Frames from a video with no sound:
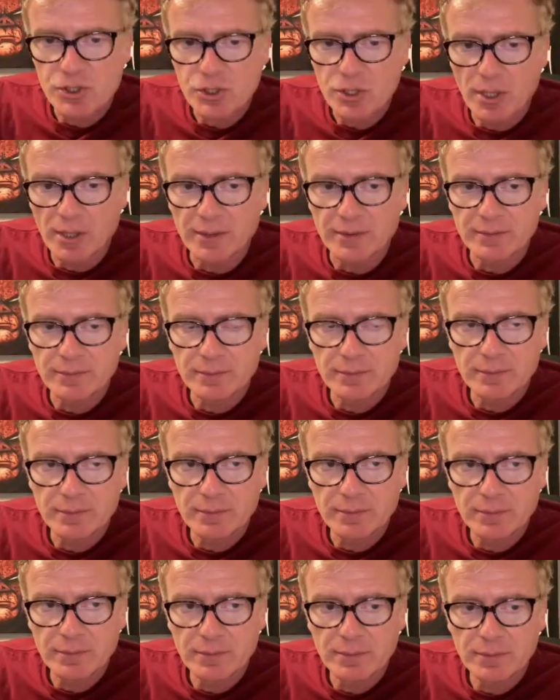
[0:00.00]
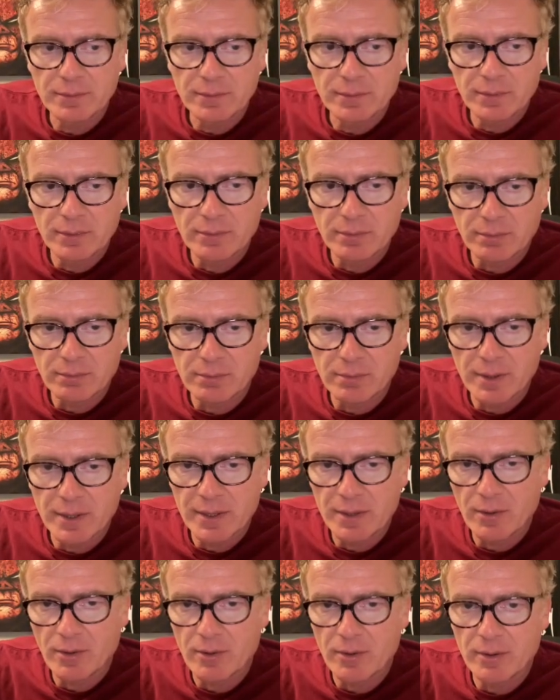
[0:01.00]
shot.
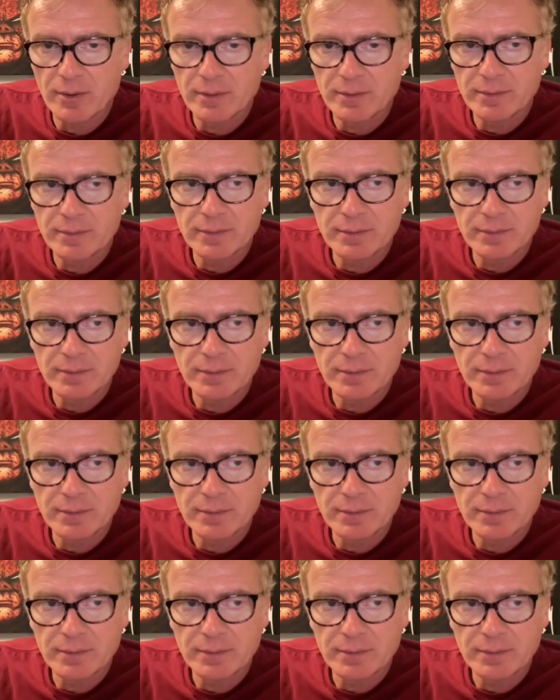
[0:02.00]
Great art.